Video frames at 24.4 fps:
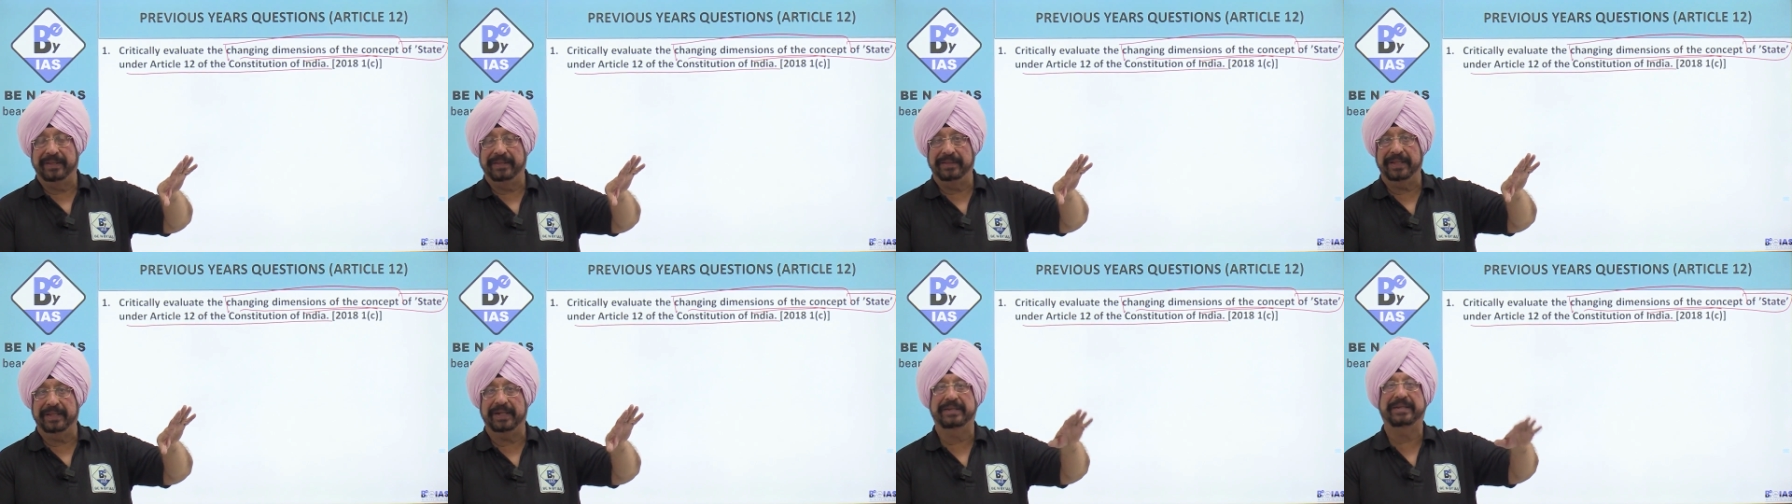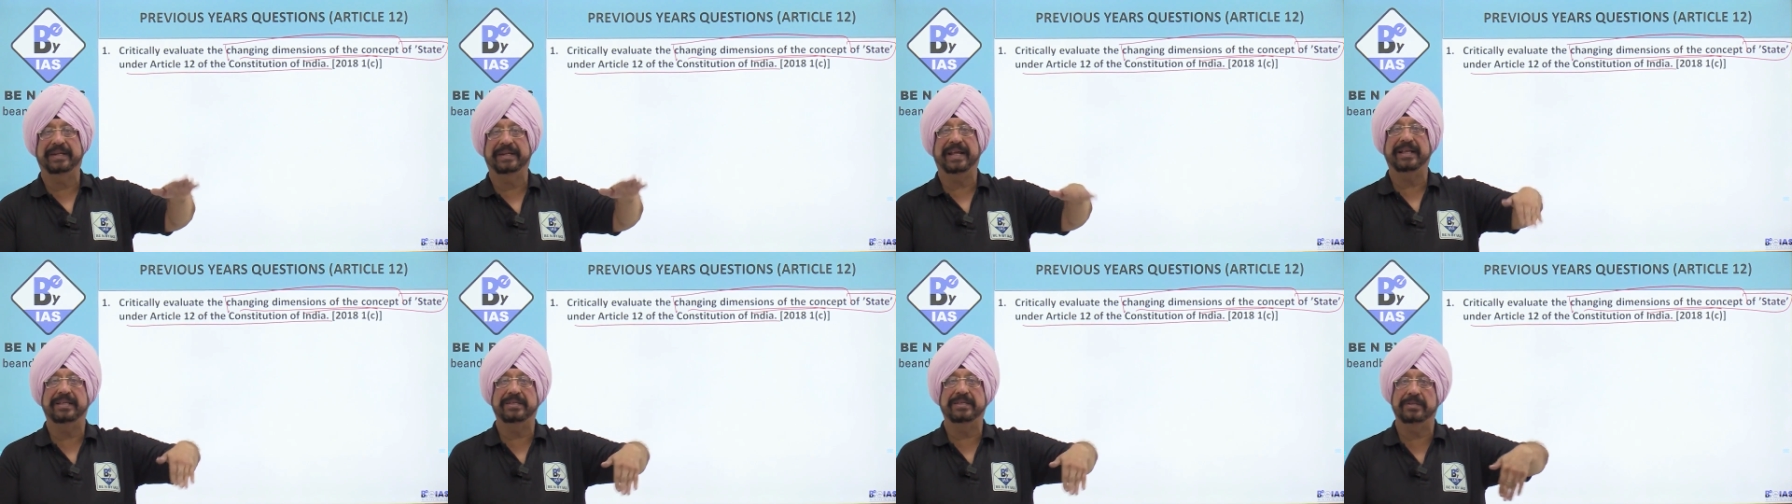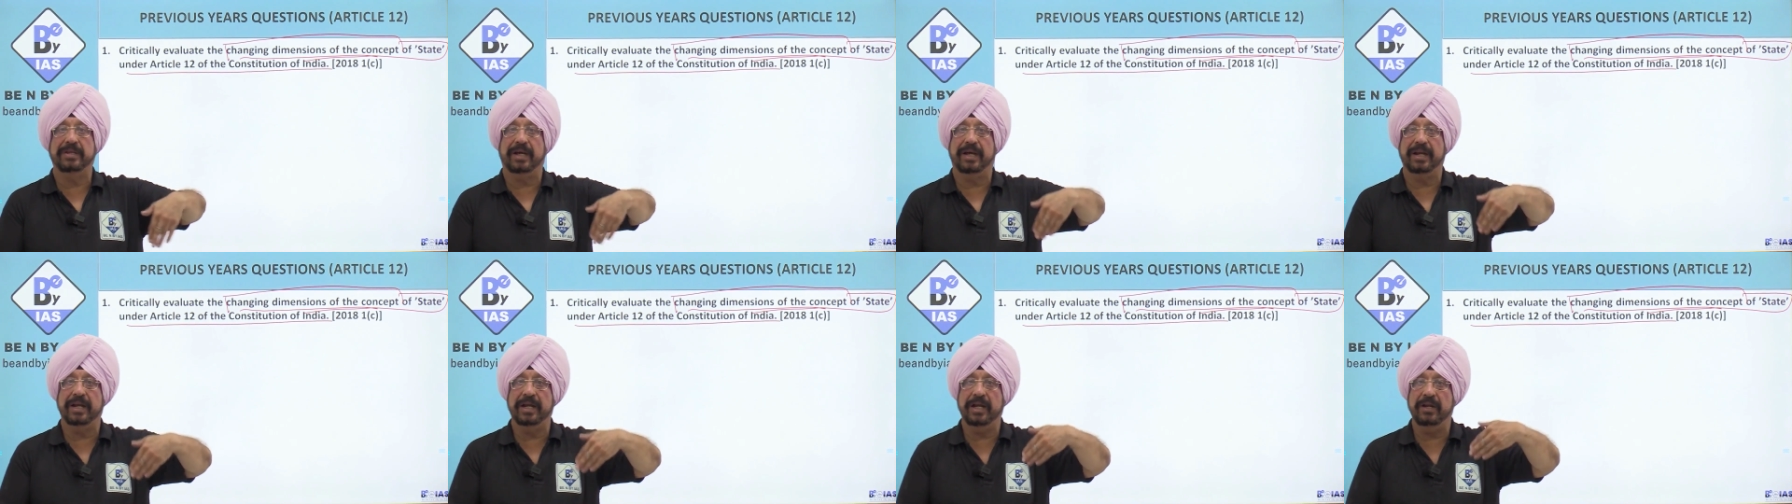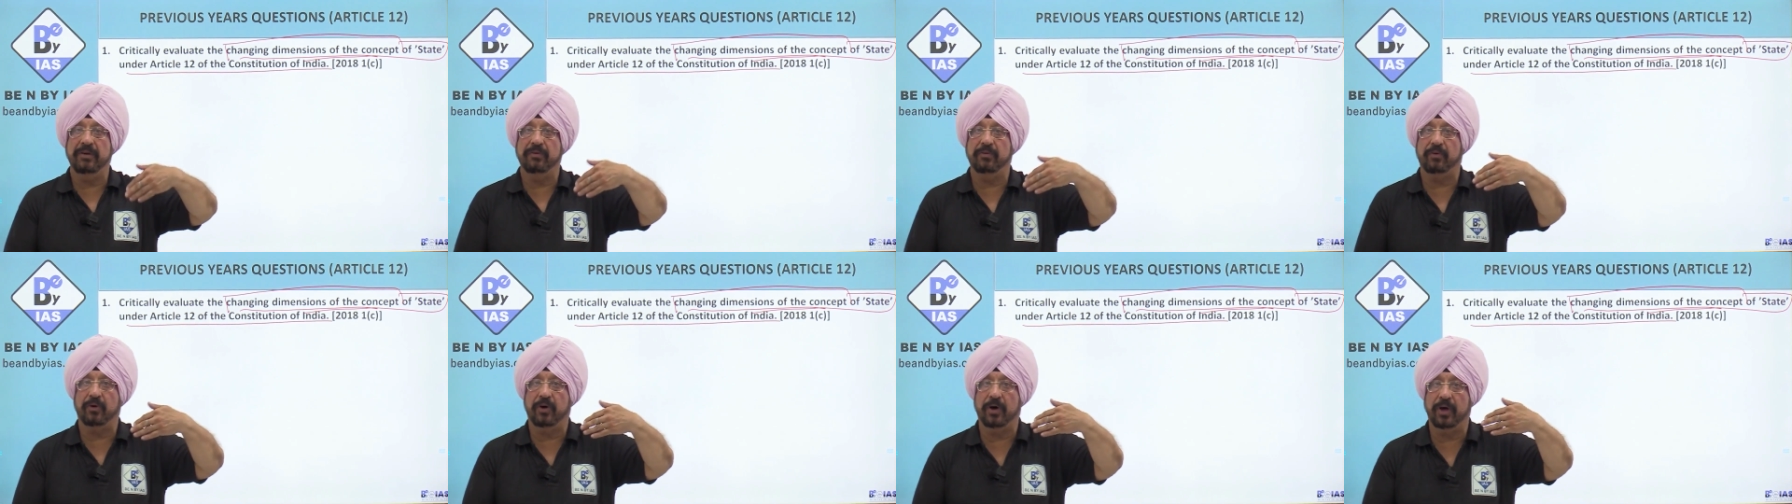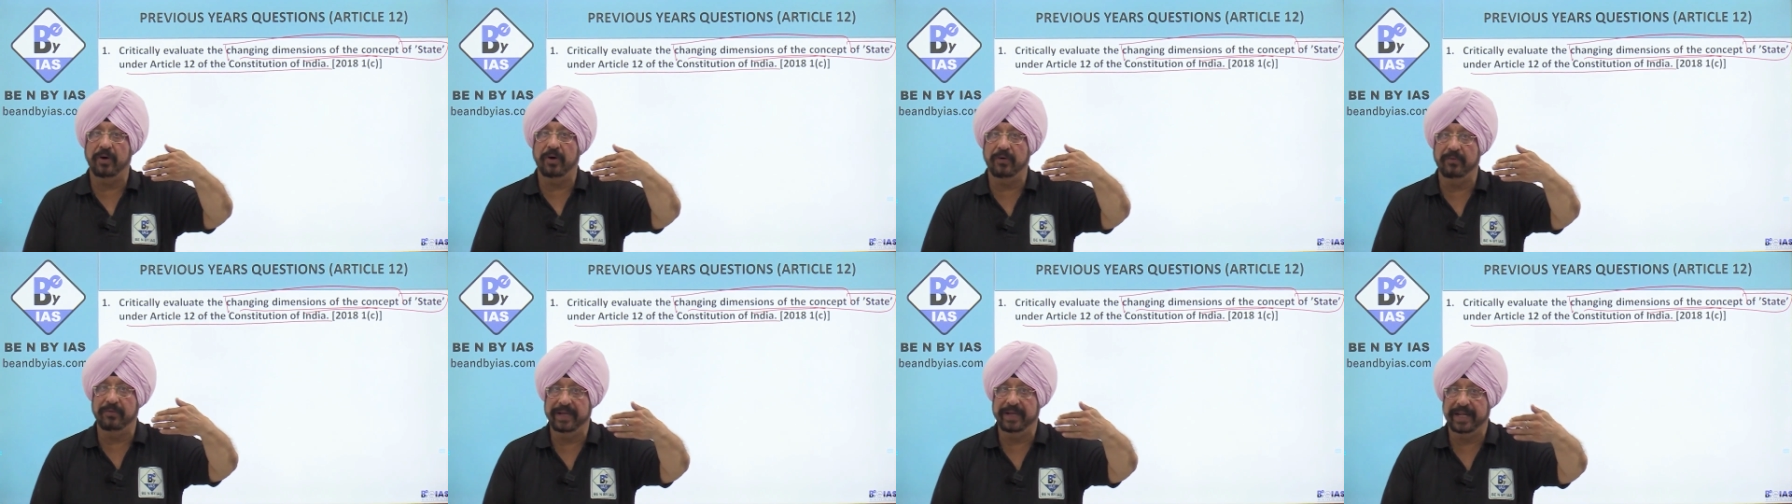The tests are
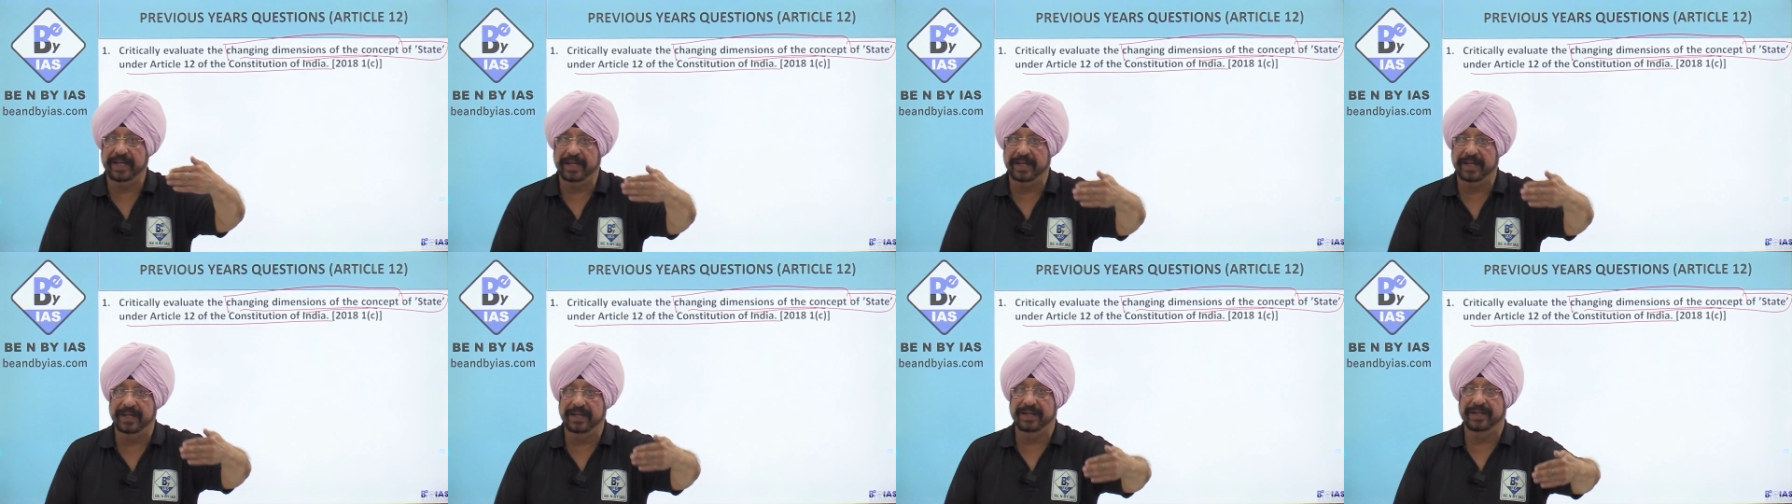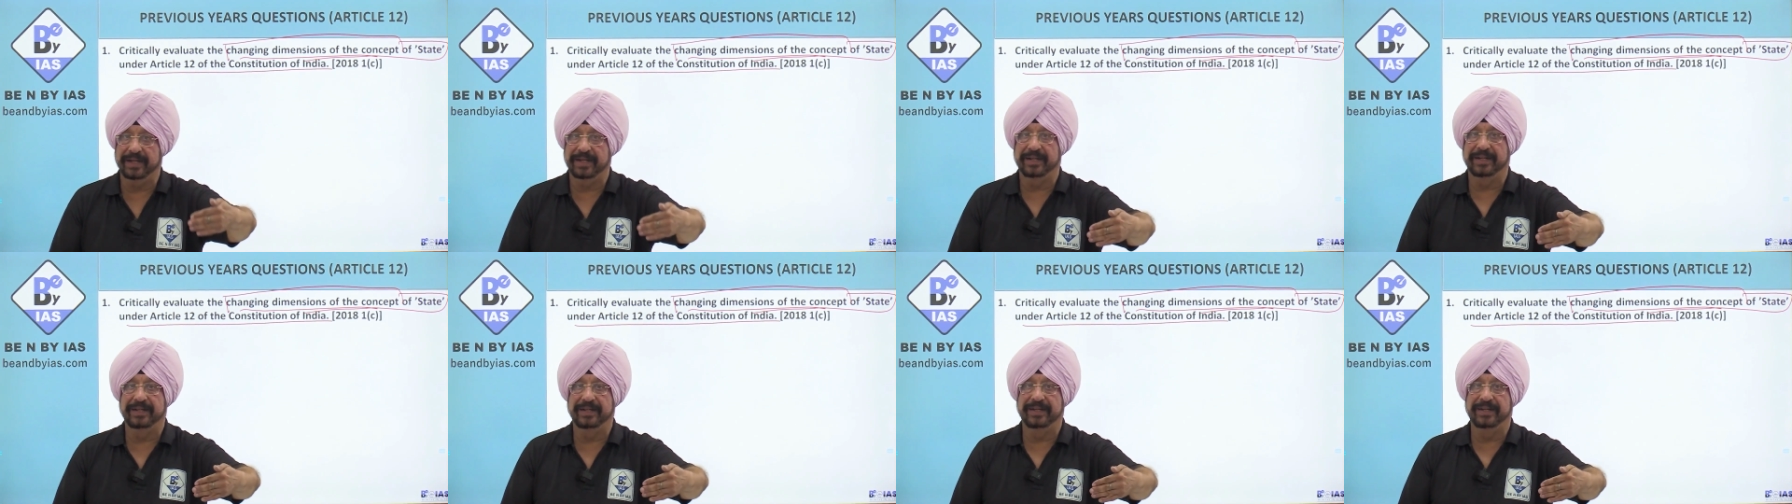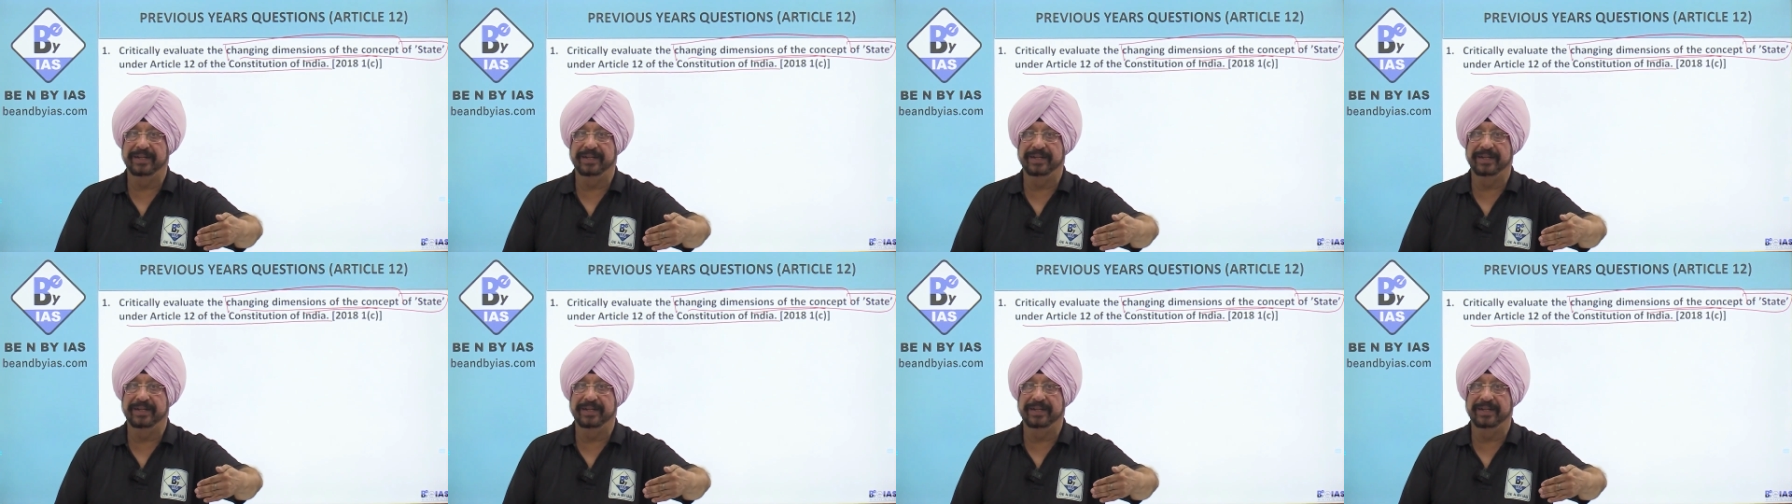evolving.